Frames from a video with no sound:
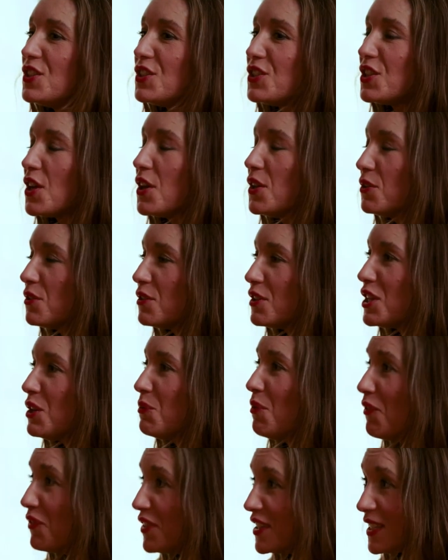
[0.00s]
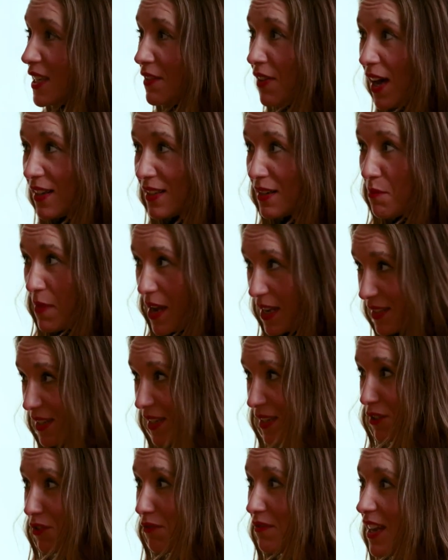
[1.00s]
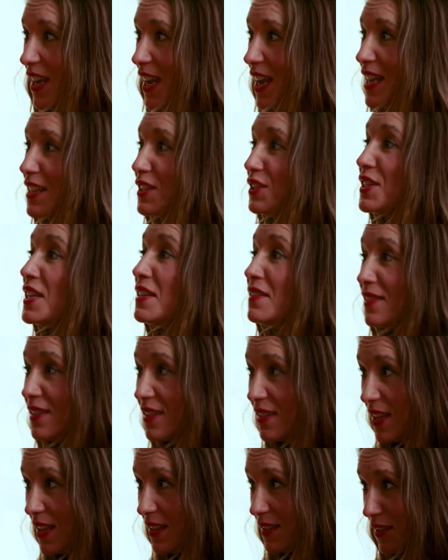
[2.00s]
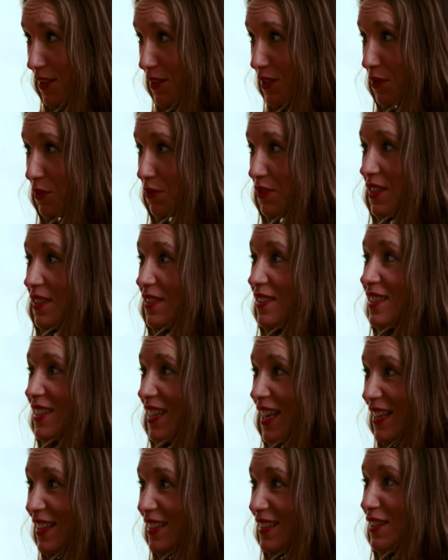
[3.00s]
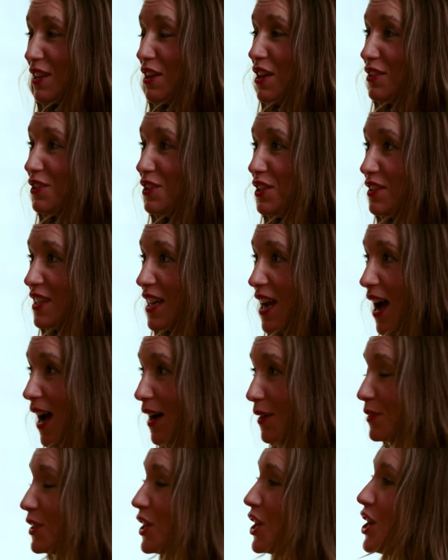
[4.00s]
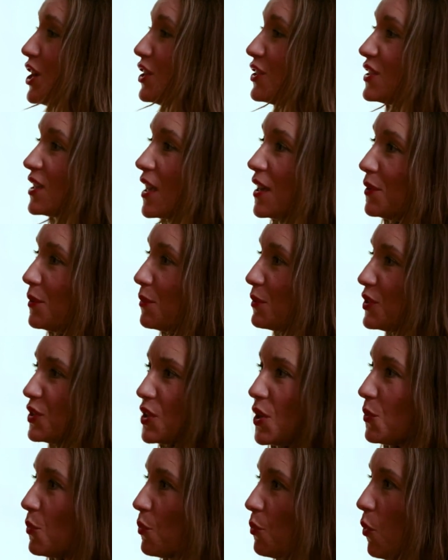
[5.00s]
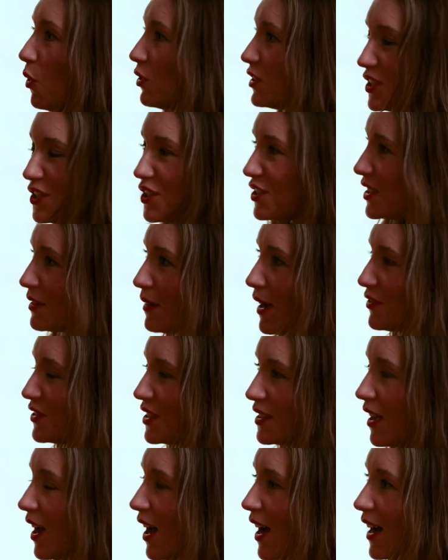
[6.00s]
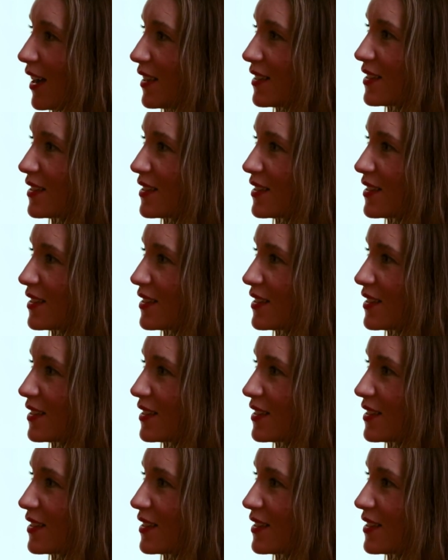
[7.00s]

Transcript: So you obviously have had an amazing career since these consultancies turned you down. So what did you do after that?